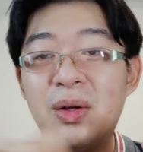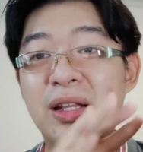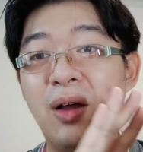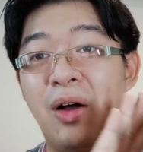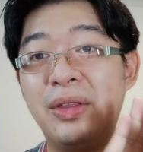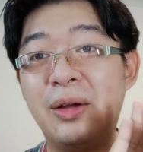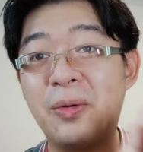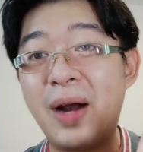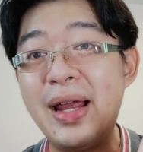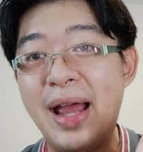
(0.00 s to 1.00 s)
on the
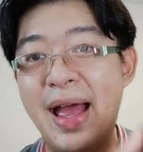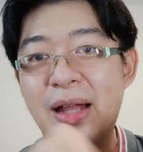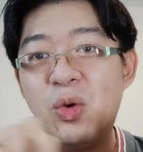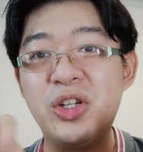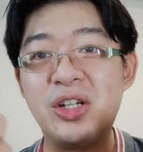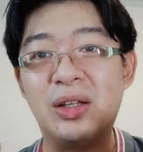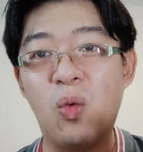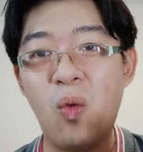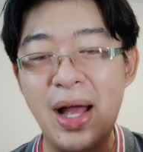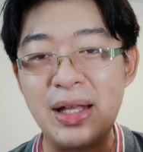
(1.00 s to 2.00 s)
right hand, which are the
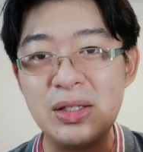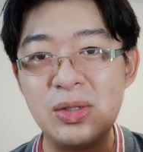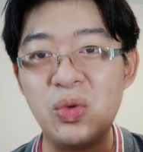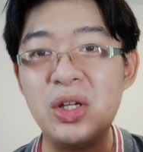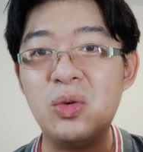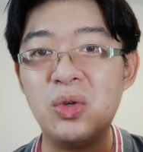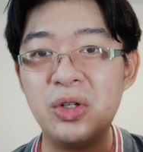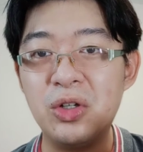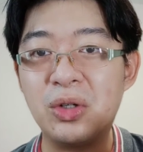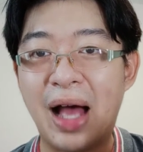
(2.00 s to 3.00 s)
ones, we will
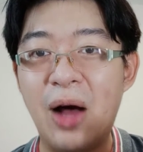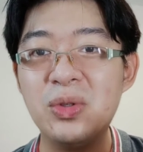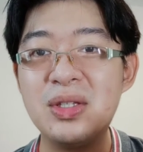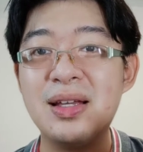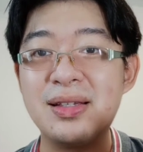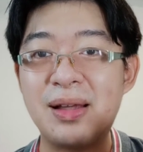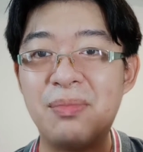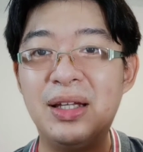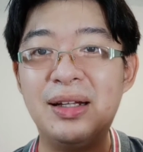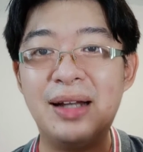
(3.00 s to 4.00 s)
count
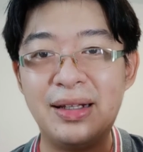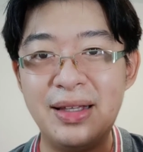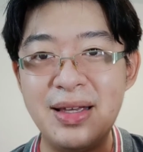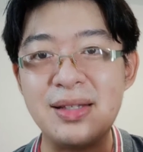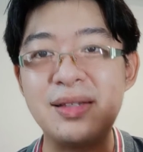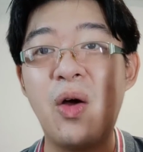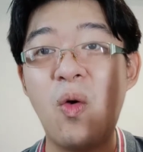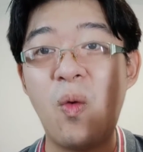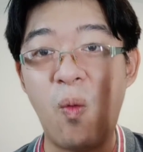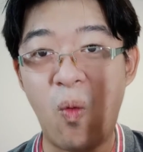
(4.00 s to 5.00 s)
something like this.
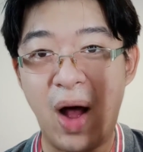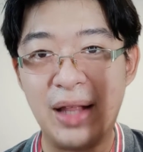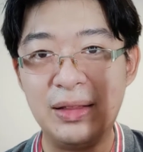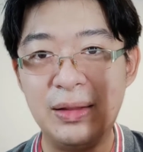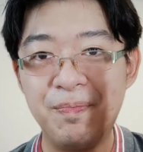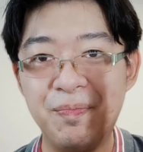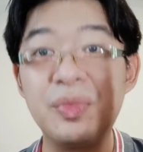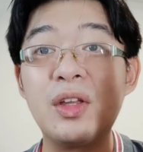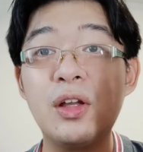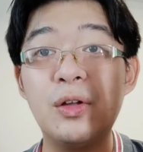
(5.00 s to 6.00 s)
1,
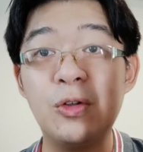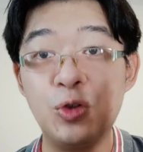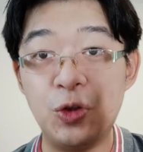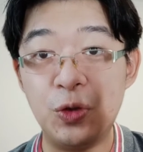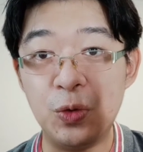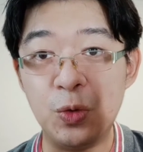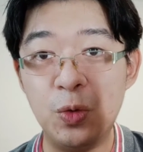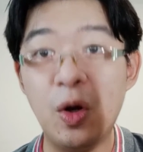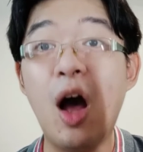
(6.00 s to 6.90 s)
2,